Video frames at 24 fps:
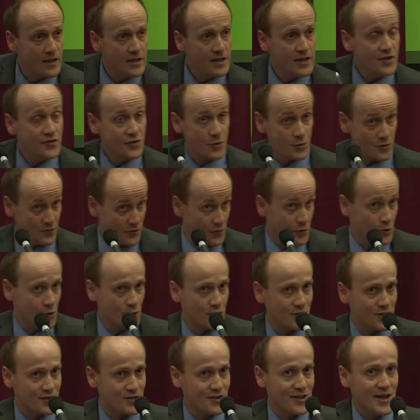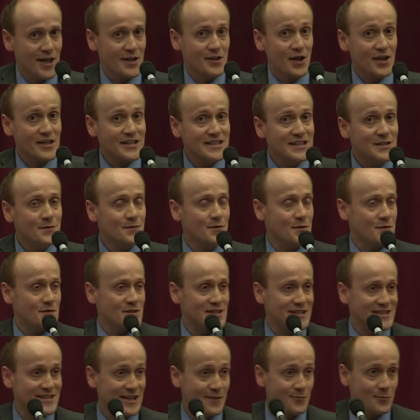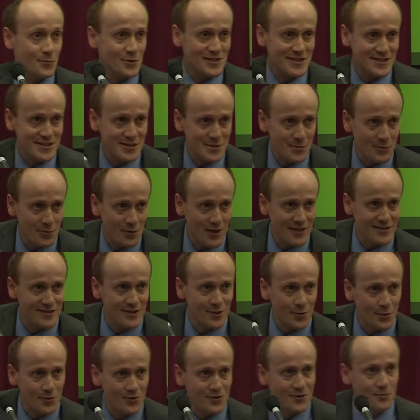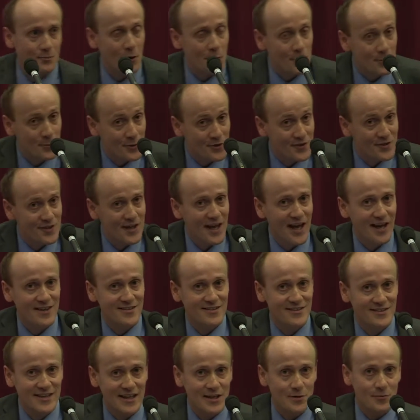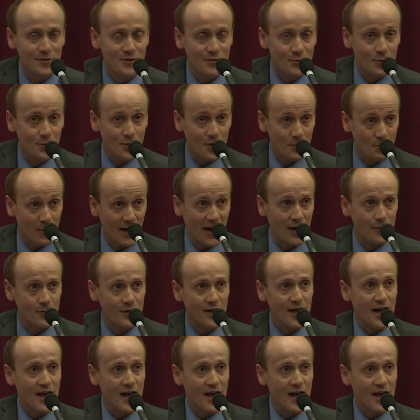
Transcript: So if you look at 1957, which is in the press a lot at the moment as a date we talk about,